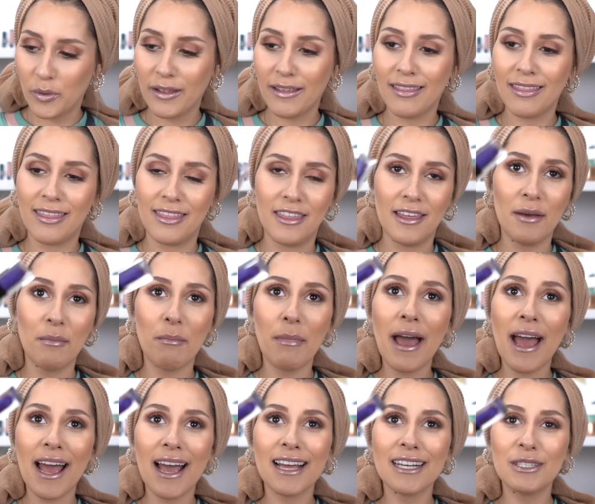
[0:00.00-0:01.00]
With the
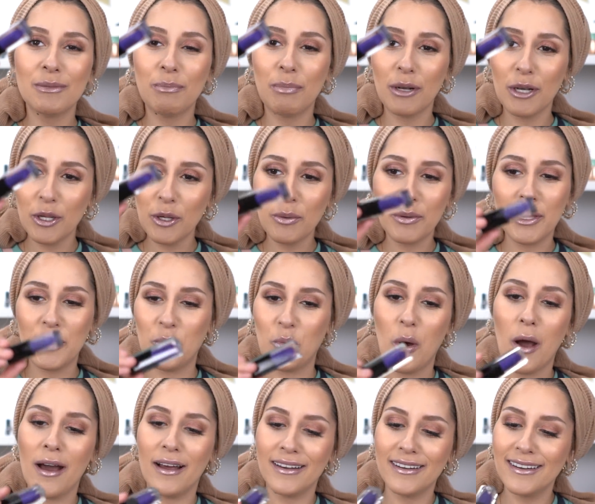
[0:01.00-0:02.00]
mad bluey
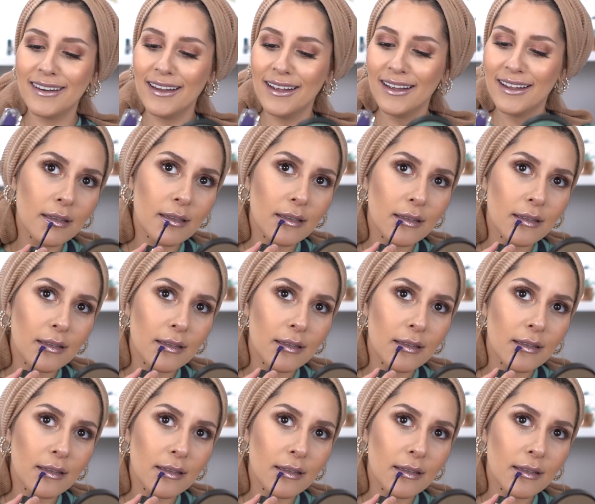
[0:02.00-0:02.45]
one.